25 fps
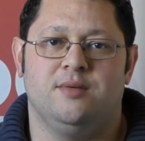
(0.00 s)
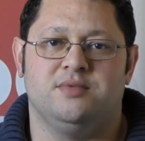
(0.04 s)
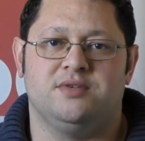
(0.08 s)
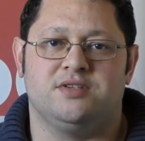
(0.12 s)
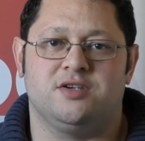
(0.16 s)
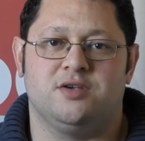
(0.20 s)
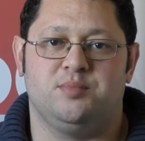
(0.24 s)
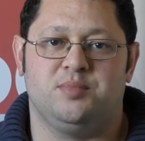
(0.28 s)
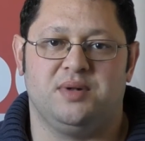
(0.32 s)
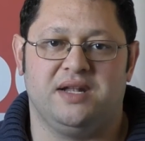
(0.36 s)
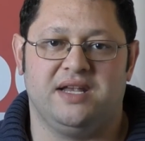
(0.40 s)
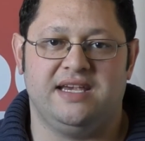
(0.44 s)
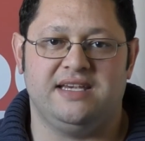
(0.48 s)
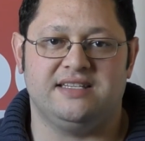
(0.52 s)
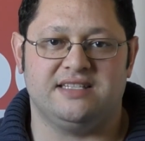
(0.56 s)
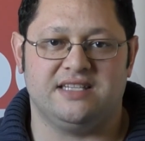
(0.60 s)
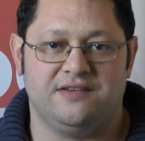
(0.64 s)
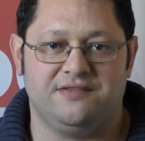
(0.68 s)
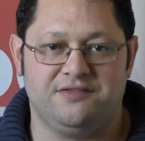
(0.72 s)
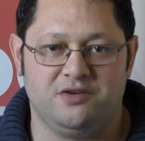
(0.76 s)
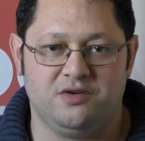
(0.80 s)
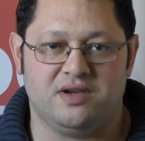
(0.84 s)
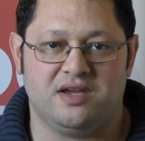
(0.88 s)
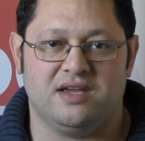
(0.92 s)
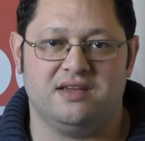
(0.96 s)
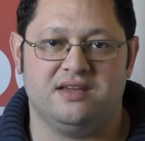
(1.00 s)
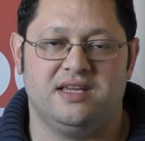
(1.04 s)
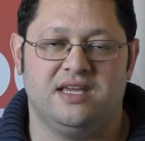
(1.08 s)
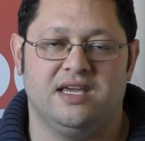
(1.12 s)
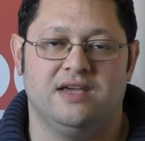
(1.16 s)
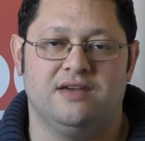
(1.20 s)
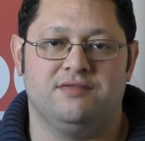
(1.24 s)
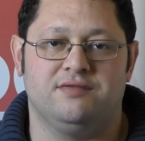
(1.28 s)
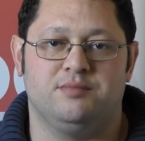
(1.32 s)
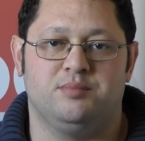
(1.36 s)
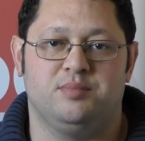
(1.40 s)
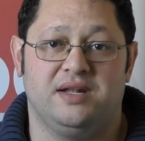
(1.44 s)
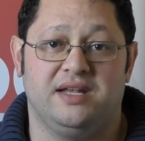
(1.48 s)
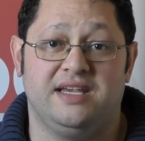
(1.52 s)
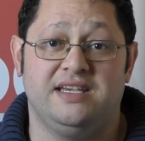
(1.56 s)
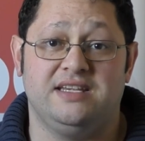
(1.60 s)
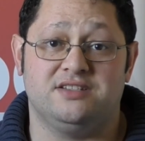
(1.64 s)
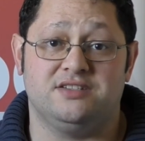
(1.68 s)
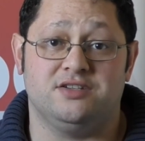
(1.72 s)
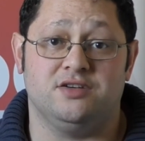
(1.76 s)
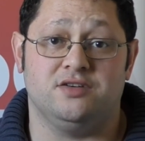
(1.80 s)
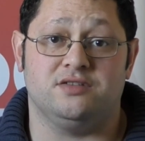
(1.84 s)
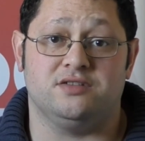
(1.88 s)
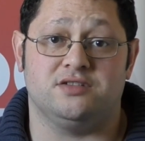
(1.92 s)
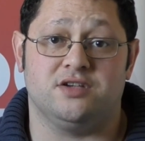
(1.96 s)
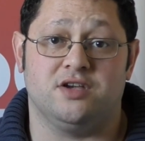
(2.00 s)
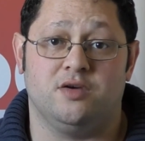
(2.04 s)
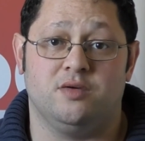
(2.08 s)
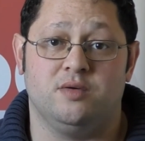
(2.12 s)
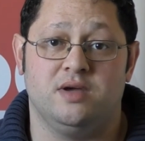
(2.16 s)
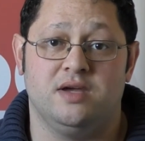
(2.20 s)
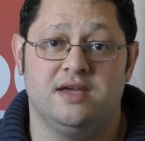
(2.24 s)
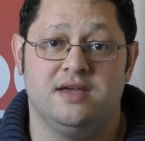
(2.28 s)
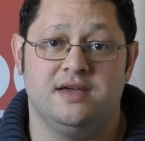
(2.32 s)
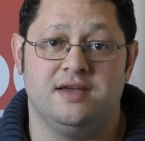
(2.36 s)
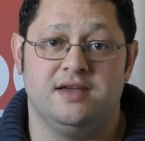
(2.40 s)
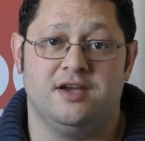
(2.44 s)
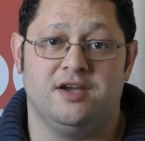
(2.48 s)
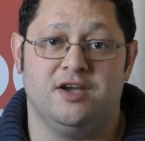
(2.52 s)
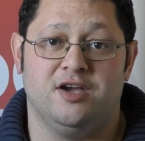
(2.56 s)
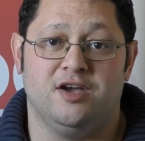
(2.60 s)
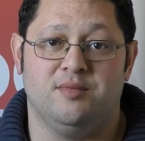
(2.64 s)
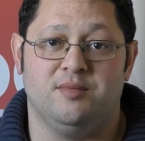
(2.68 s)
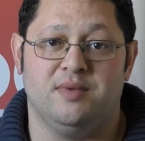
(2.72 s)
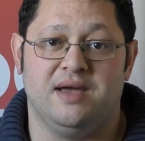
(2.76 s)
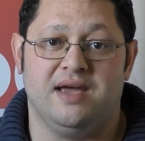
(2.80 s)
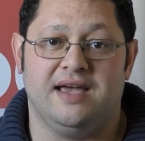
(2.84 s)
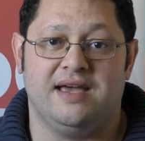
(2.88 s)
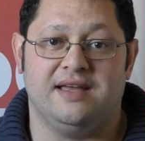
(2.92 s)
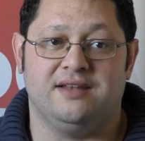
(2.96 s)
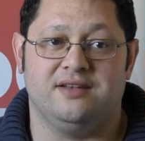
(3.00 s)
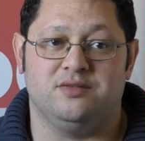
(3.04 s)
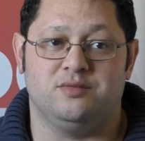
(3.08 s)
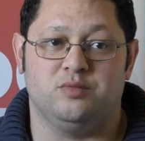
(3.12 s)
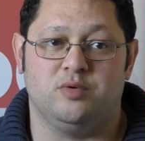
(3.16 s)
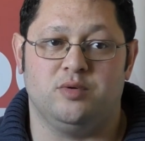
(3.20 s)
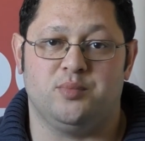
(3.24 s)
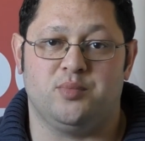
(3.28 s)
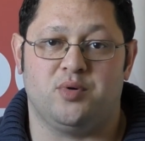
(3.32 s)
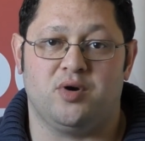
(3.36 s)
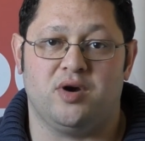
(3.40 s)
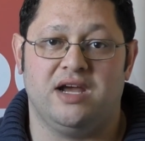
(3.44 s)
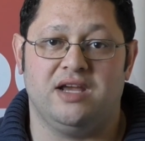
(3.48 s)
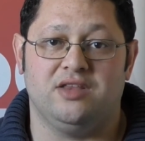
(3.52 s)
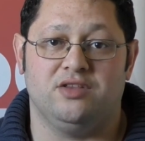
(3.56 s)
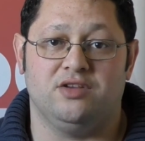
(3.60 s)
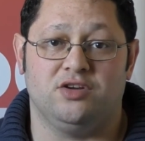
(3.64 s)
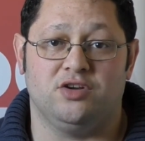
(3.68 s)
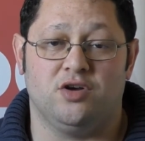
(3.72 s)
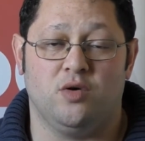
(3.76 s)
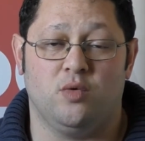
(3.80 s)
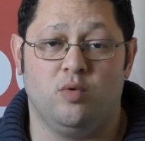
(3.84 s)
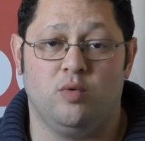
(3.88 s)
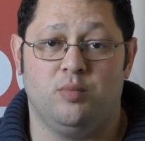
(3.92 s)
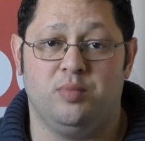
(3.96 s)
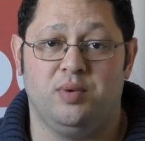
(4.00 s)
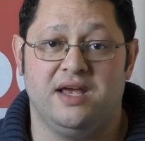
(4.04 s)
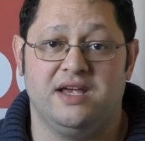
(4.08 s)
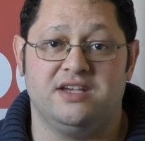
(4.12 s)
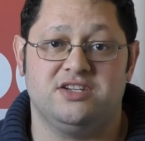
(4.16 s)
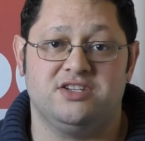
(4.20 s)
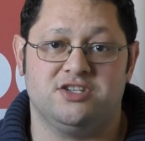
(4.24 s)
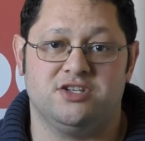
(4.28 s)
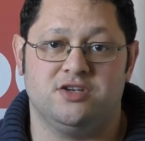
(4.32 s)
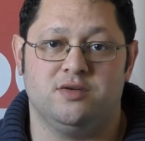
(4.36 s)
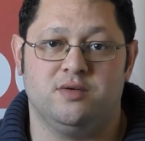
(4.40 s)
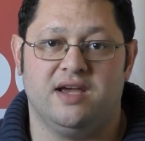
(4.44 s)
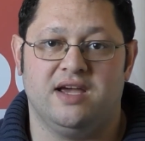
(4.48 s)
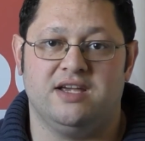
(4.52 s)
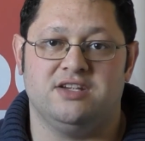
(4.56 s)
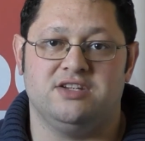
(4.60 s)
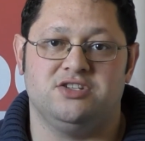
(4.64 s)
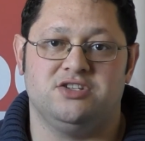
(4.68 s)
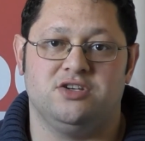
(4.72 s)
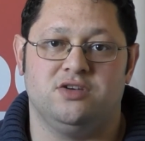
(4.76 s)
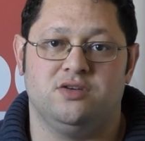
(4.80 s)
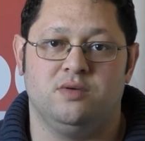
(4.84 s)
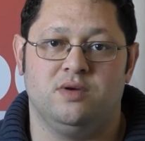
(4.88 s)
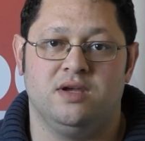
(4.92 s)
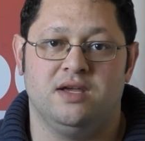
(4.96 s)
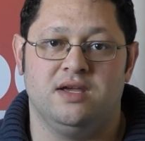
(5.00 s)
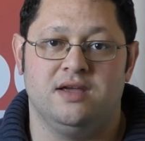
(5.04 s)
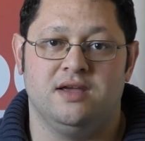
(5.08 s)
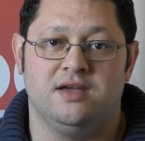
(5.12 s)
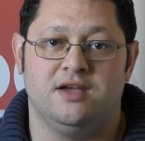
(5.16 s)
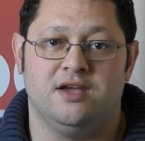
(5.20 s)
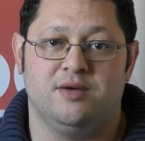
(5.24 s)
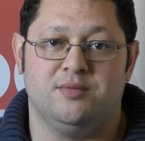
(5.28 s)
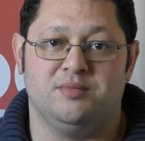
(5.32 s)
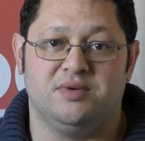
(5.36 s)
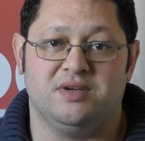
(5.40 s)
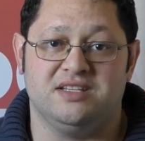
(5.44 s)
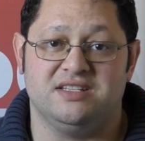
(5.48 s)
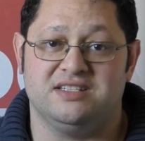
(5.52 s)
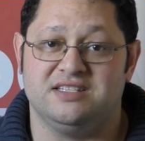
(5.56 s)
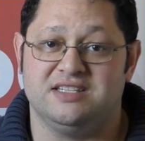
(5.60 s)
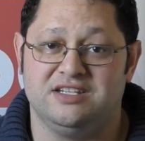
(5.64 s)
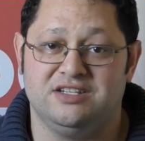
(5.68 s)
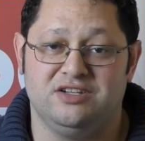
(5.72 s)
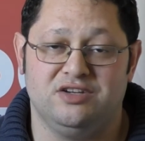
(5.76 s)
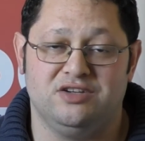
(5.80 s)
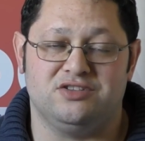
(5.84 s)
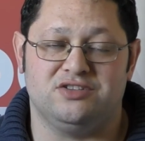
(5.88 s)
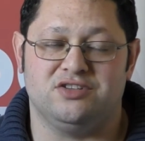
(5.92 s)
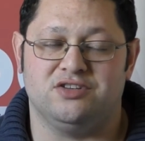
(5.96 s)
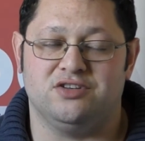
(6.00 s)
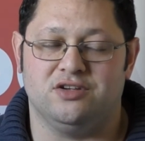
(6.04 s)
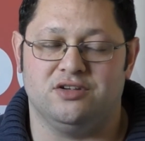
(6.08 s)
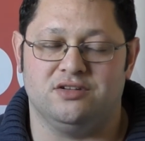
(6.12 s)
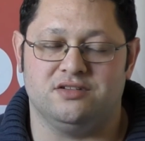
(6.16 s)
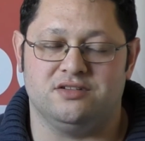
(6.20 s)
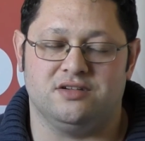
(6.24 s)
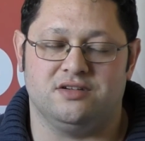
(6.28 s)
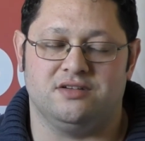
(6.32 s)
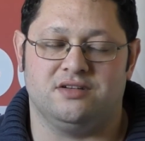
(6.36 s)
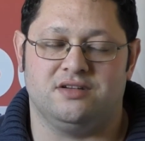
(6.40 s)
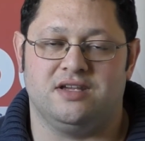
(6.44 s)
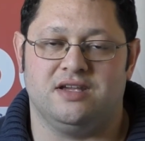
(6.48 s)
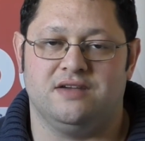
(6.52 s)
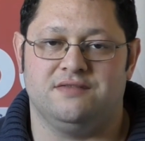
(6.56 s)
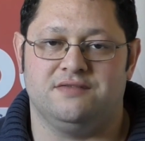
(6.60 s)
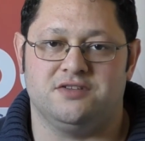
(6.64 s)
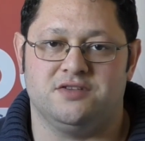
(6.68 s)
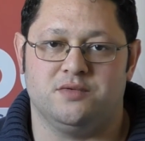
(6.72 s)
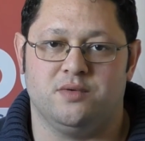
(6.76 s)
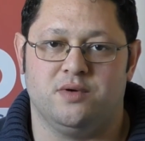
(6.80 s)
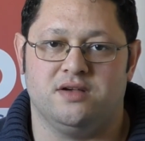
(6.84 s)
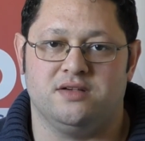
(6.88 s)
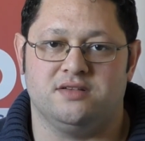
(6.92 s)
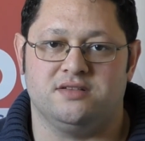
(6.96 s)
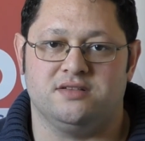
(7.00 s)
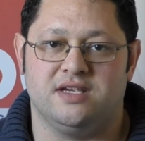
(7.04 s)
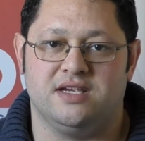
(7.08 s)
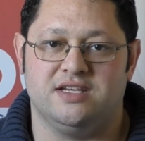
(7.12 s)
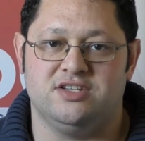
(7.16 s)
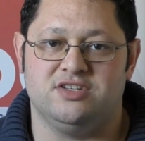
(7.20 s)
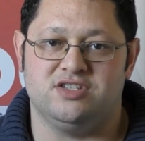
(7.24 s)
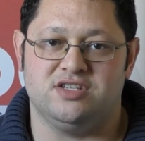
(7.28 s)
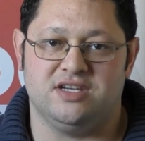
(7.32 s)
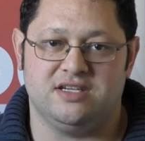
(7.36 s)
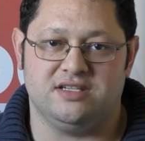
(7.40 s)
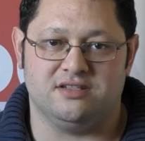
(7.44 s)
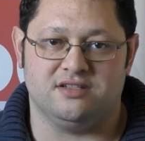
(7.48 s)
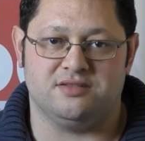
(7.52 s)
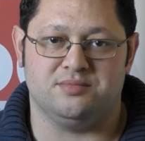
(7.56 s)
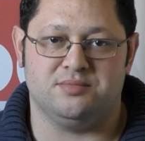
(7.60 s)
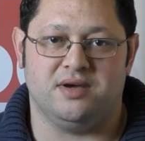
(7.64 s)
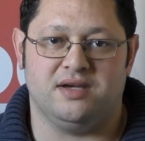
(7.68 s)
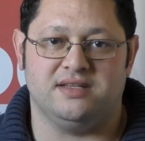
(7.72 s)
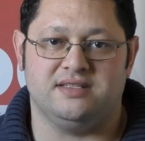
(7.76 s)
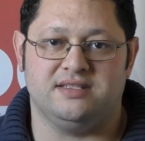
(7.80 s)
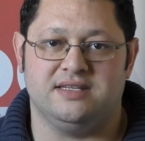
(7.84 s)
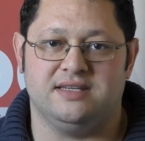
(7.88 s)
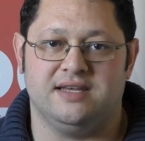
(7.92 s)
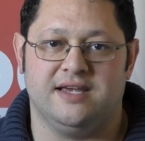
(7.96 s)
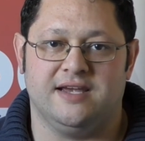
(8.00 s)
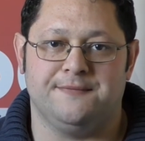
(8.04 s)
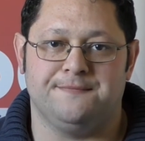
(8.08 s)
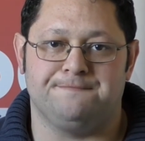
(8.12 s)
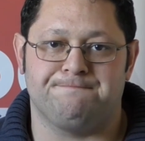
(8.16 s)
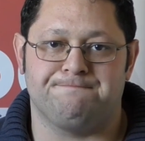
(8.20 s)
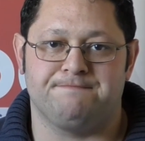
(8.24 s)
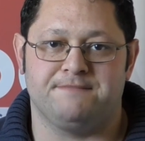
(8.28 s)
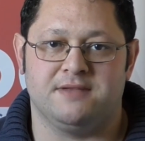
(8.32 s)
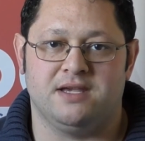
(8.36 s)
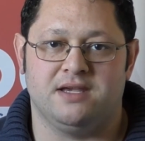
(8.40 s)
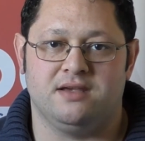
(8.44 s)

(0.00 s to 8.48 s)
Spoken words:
So please, if you can give, please do so. And we pray that God will bless you as you continue to give to us in Jesus' mighty name.